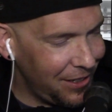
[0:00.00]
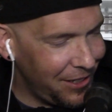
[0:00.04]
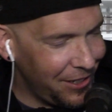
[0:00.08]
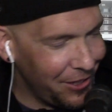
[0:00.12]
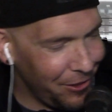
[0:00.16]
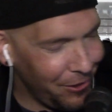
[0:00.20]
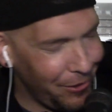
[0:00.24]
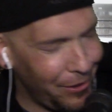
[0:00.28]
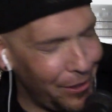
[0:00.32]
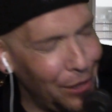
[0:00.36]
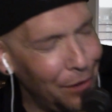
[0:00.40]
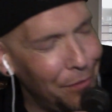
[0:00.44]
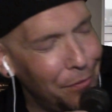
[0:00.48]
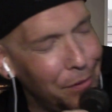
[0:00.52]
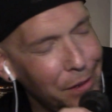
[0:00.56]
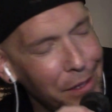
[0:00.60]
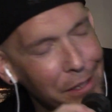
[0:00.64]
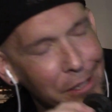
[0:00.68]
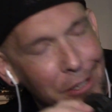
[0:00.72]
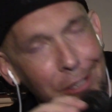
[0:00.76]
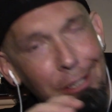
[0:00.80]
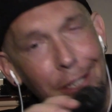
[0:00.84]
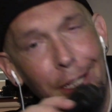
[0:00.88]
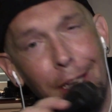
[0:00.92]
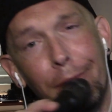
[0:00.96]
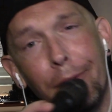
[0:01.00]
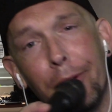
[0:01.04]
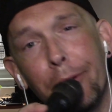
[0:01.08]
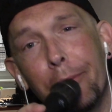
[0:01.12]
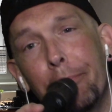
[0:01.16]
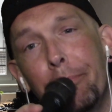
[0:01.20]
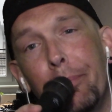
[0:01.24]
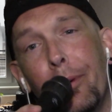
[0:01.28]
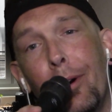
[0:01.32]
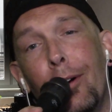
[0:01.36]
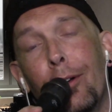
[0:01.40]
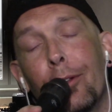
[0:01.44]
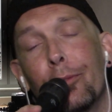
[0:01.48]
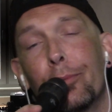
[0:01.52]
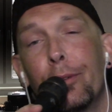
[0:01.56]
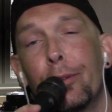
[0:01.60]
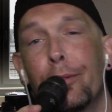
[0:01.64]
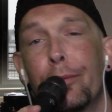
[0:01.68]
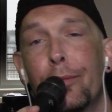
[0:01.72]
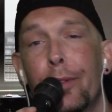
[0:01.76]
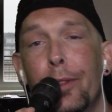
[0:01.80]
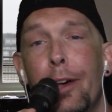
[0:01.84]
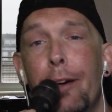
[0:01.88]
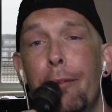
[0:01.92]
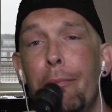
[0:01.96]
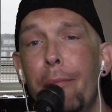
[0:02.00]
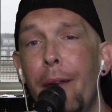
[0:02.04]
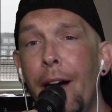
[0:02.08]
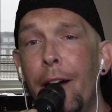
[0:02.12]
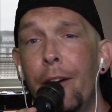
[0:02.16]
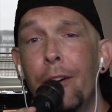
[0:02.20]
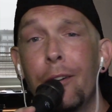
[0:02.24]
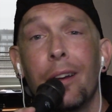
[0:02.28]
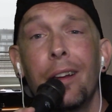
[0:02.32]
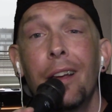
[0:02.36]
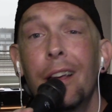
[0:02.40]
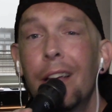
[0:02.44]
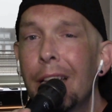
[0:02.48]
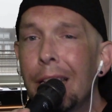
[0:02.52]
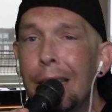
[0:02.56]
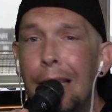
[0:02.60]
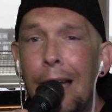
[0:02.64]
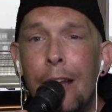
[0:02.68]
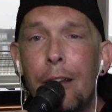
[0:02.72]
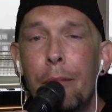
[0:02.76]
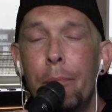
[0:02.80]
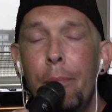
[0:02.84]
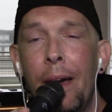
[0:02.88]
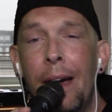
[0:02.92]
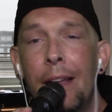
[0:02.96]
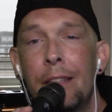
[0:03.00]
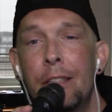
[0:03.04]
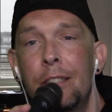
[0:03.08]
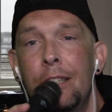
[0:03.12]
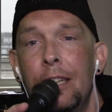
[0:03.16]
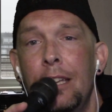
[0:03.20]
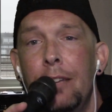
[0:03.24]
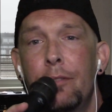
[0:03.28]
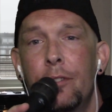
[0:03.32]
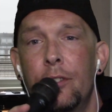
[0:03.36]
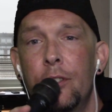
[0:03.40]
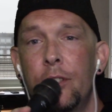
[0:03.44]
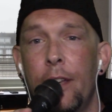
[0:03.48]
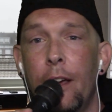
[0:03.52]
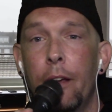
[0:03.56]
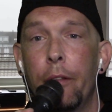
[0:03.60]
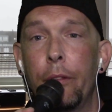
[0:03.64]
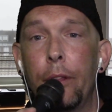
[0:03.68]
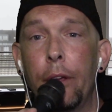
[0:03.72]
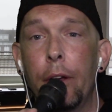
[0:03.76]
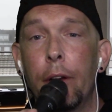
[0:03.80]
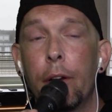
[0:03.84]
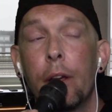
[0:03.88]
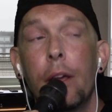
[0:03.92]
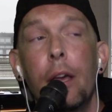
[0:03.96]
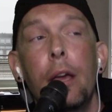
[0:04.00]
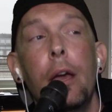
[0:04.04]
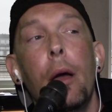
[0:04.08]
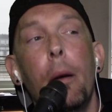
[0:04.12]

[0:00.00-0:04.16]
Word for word: or even a Stephen Baldwin for that matter. A lot of bad Stephens out there.